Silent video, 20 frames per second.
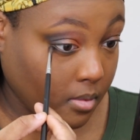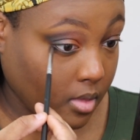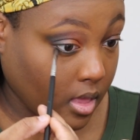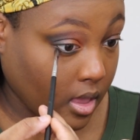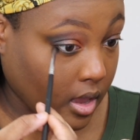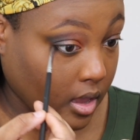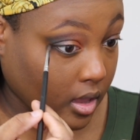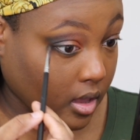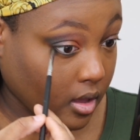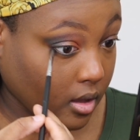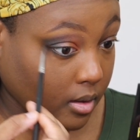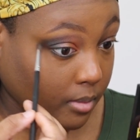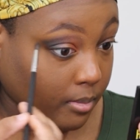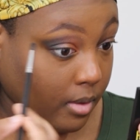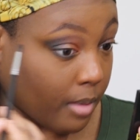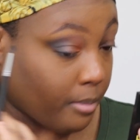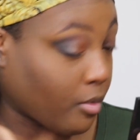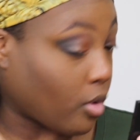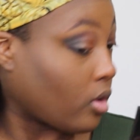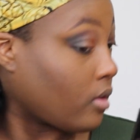like
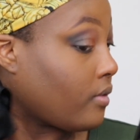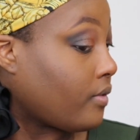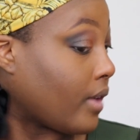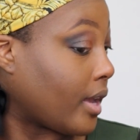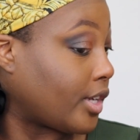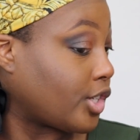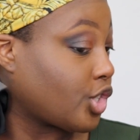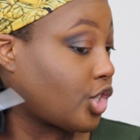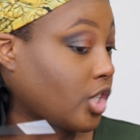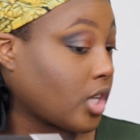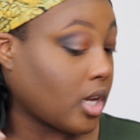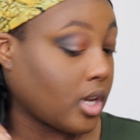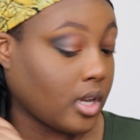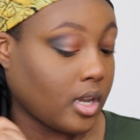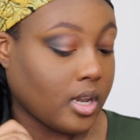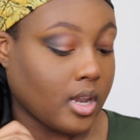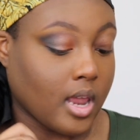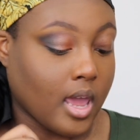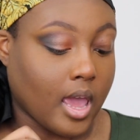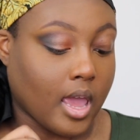my
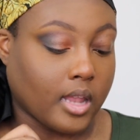motivation.